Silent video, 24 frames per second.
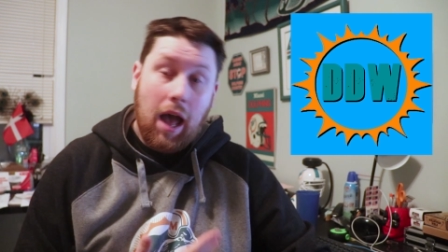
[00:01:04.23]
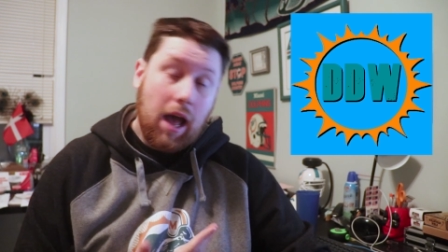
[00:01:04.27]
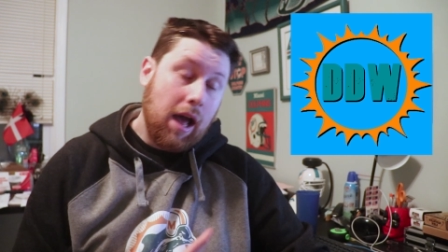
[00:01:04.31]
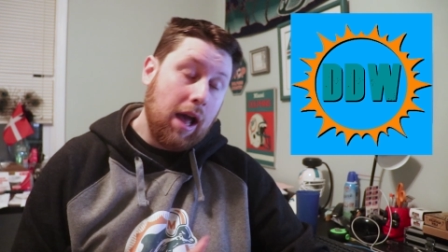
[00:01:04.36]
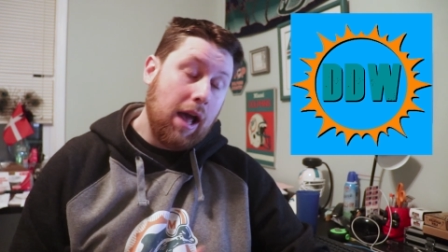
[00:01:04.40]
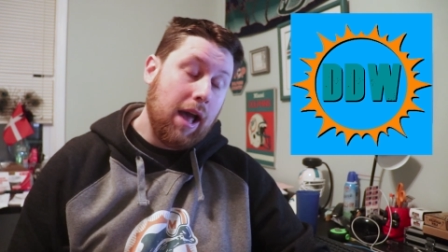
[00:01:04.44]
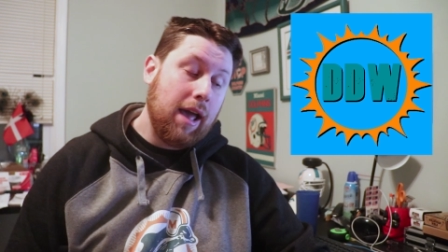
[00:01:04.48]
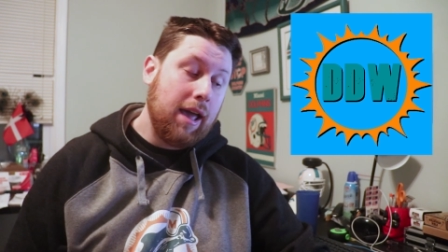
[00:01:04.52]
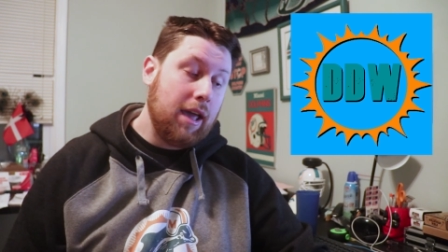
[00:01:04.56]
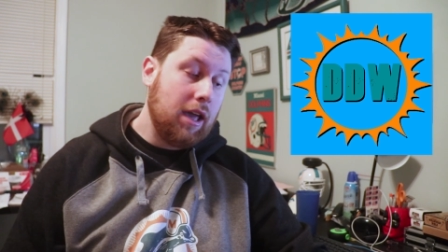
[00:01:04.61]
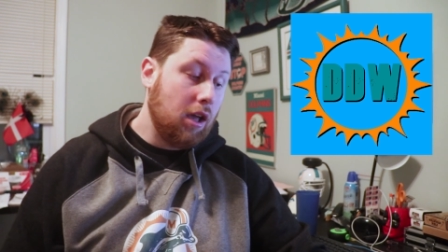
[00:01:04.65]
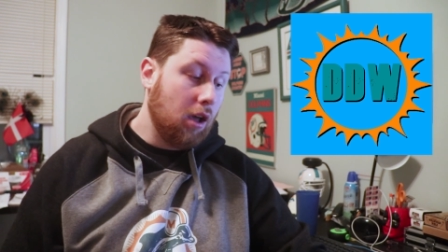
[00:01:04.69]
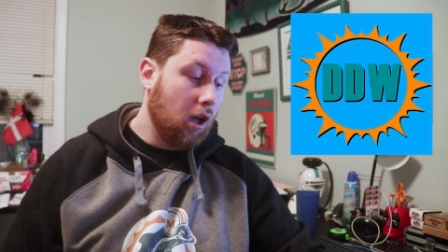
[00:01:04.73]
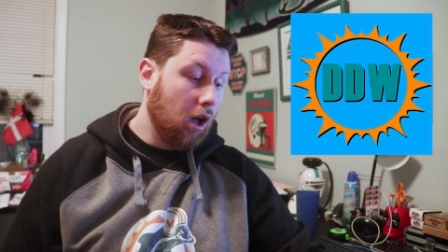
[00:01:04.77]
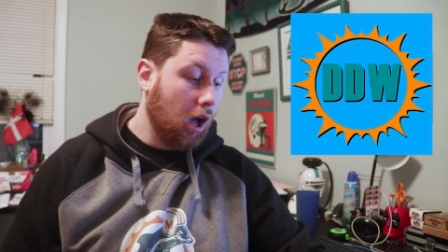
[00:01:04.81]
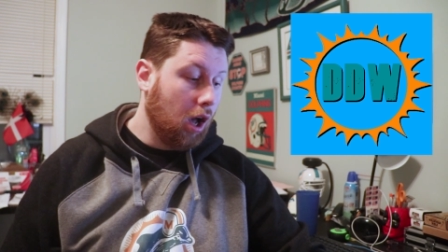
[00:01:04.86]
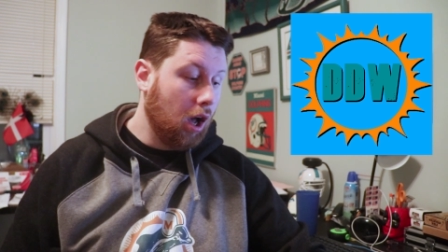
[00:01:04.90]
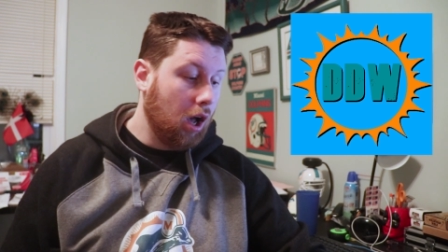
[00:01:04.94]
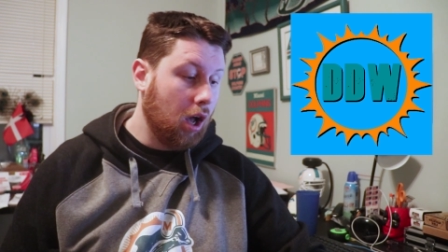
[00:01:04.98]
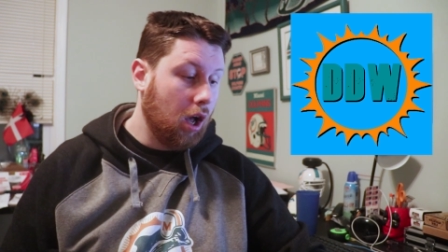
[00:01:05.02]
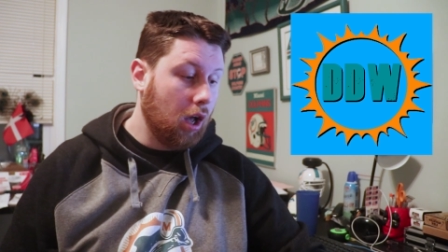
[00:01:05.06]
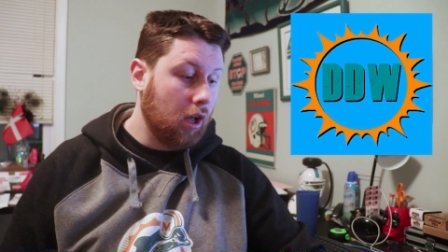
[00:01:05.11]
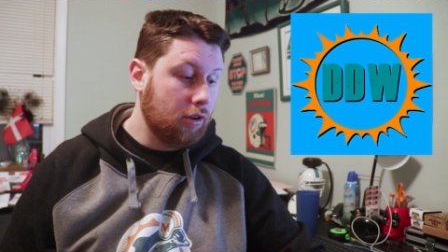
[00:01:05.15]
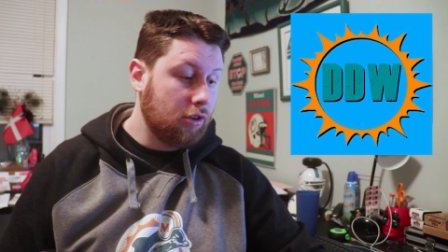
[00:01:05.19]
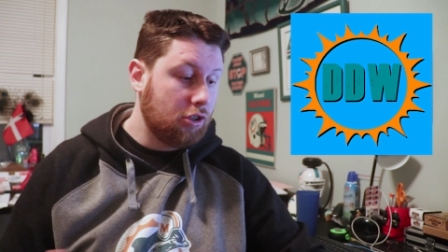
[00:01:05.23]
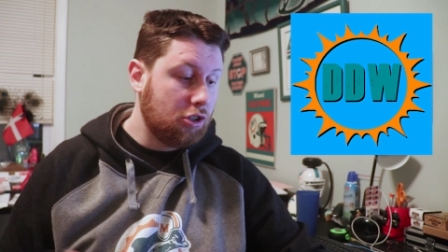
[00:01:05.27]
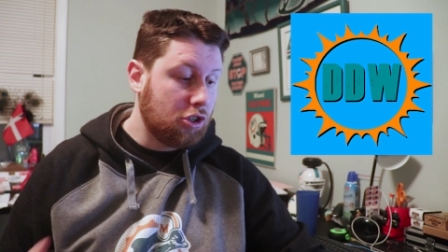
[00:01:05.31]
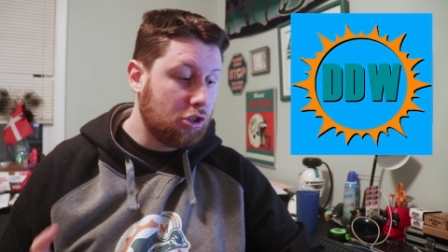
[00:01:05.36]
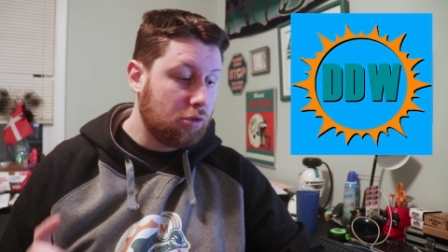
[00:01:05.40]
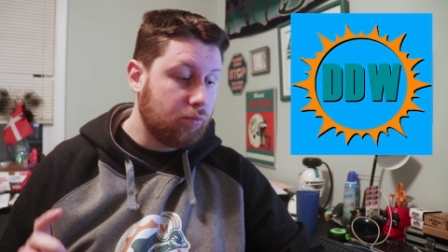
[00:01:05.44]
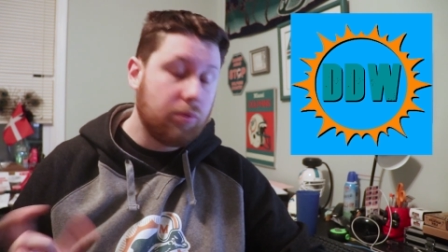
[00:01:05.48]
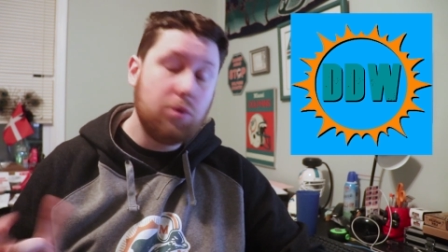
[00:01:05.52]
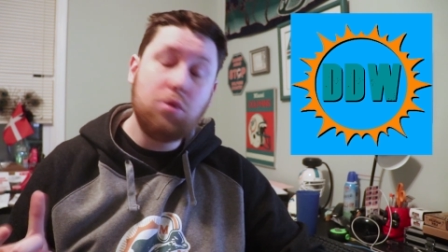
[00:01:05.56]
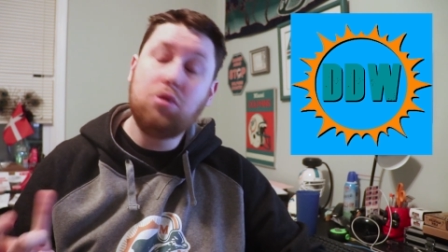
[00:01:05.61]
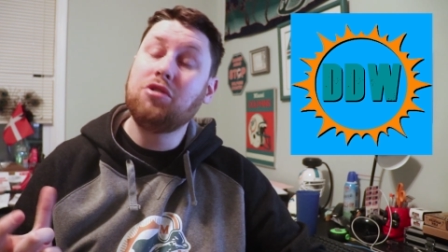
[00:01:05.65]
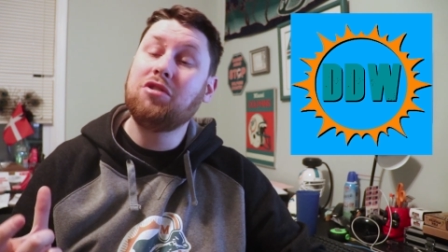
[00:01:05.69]
I uh,
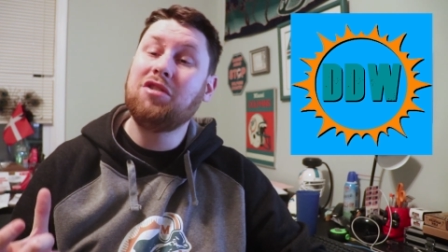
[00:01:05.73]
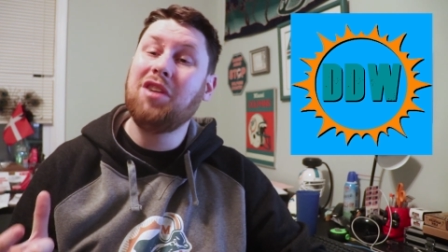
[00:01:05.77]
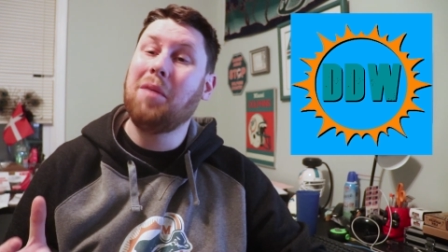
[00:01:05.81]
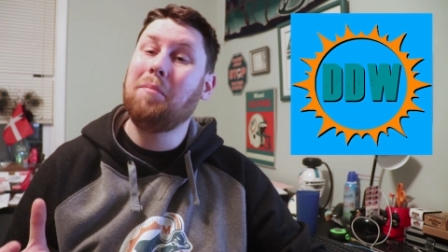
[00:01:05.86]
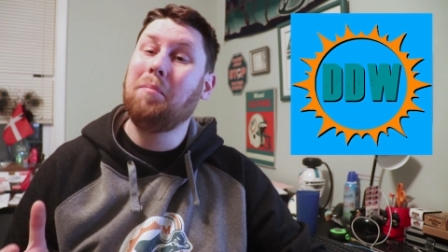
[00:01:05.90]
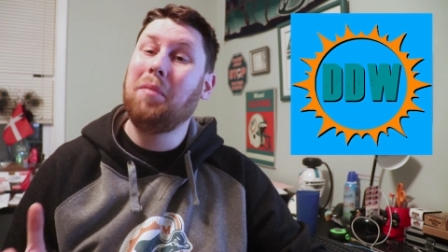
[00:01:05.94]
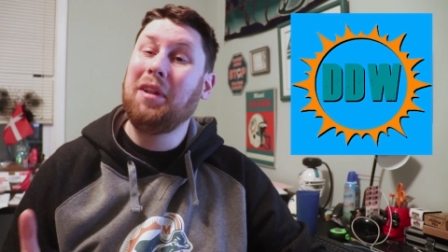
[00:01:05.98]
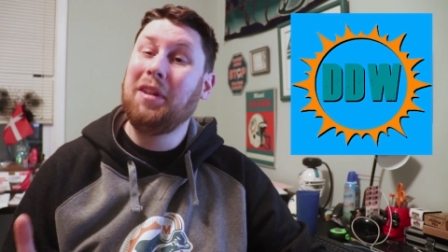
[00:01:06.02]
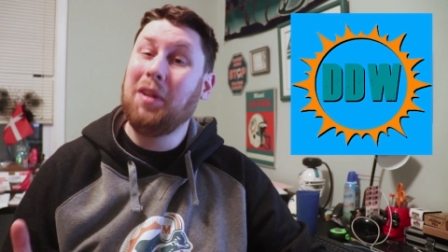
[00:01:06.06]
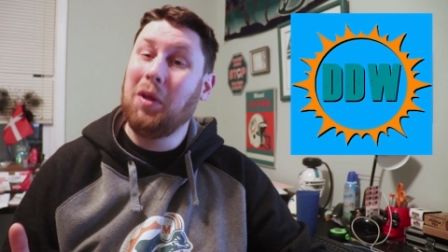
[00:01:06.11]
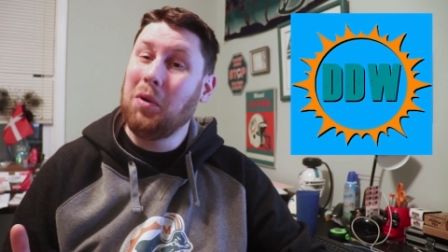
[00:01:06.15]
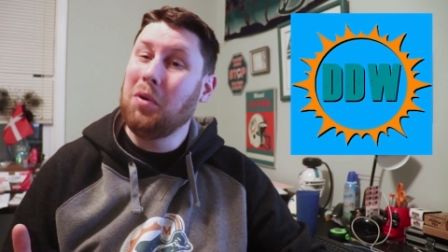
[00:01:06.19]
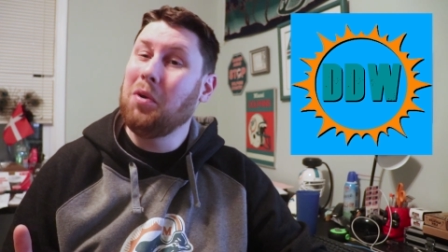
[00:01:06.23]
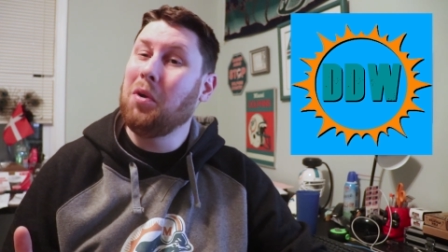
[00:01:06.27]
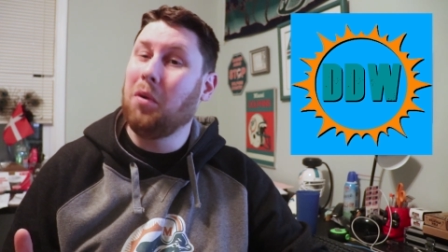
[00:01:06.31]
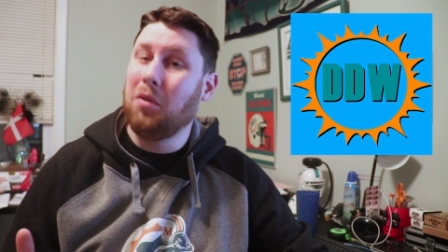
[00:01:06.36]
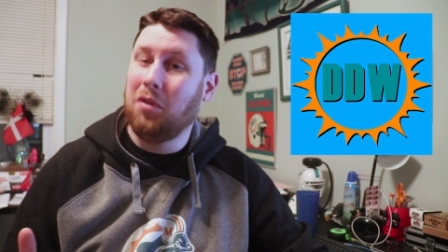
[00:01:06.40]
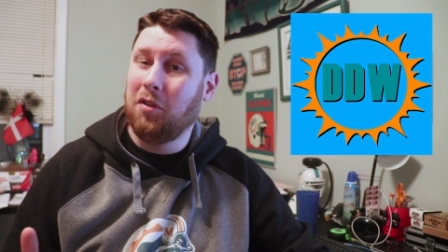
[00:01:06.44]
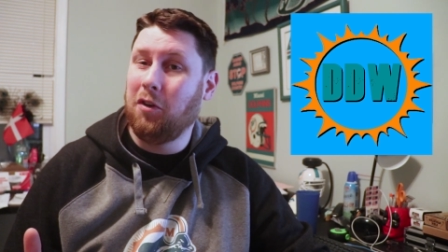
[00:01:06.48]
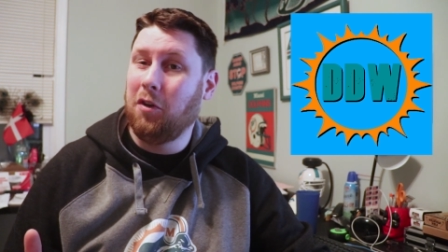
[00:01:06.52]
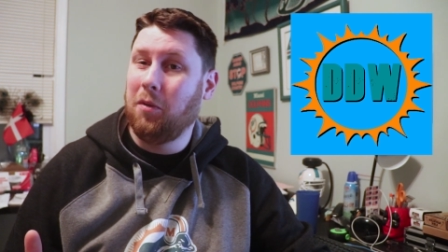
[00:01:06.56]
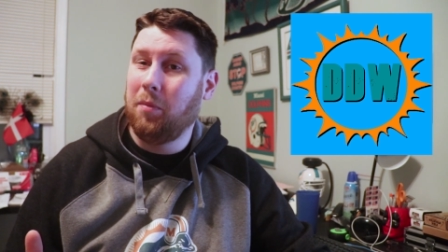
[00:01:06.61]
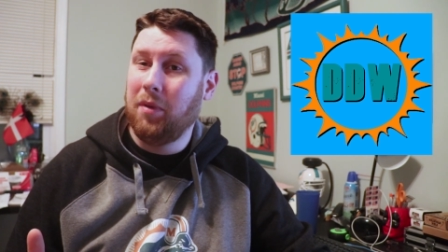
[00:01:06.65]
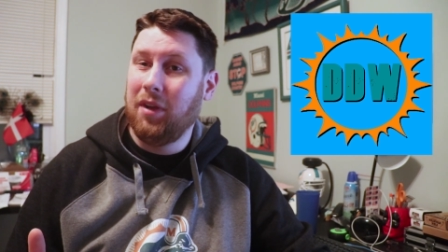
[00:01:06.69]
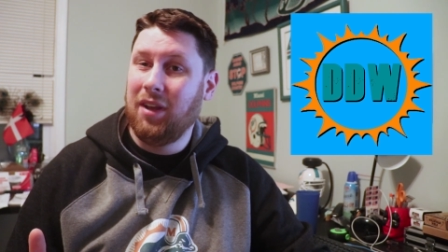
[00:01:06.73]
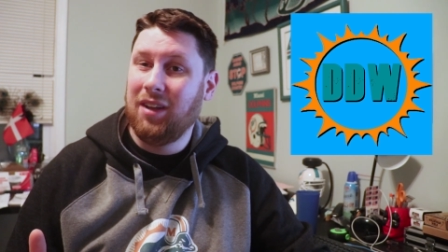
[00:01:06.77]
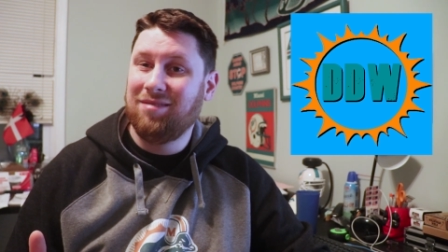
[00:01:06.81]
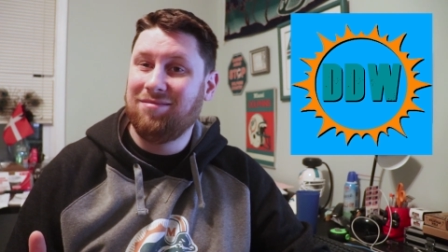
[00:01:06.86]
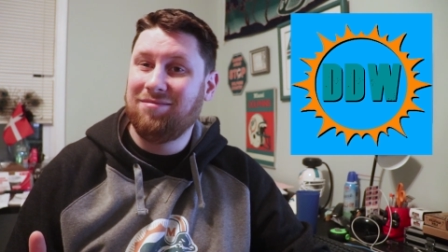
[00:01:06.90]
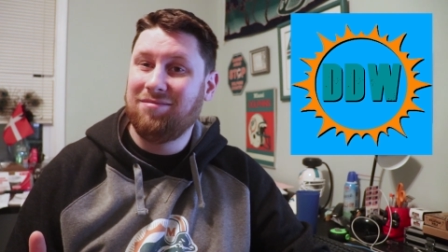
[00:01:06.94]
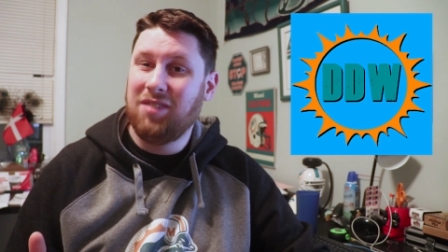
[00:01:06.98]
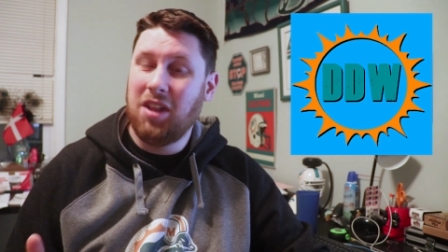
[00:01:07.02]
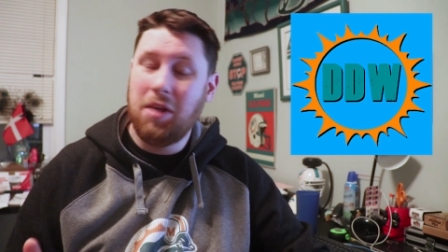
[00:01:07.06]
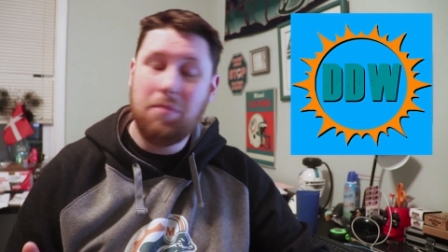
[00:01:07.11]
spruced up my logo a little bit.